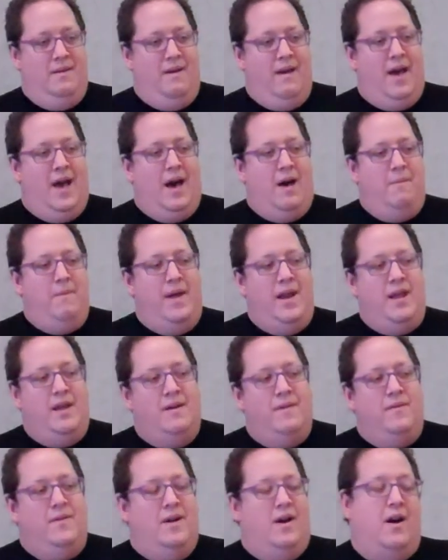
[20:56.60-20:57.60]
How
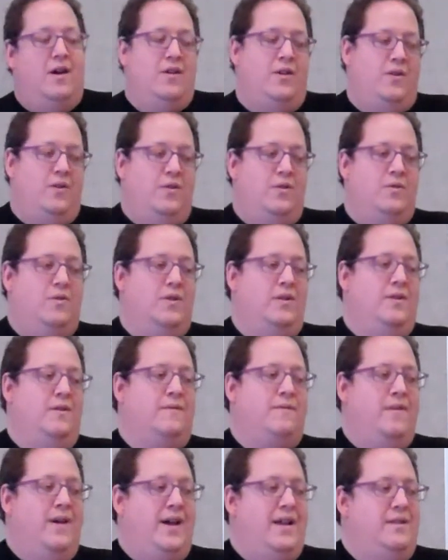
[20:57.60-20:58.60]
many are you or your
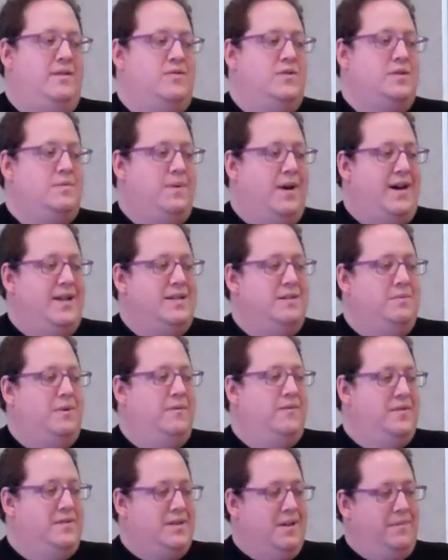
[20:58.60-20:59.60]
friends
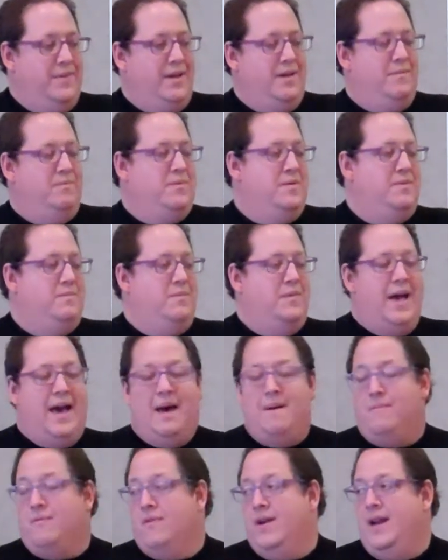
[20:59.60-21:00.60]
responsible for something
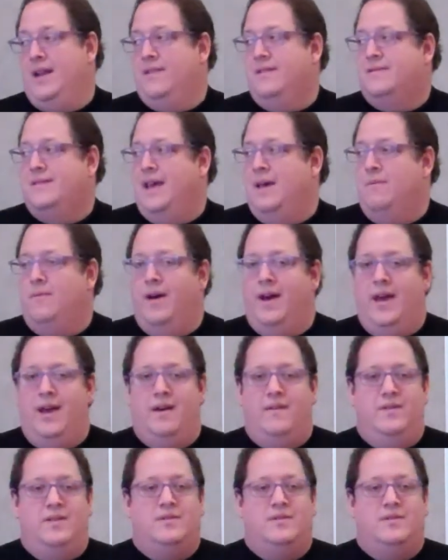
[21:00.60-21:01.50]
operating the same way on the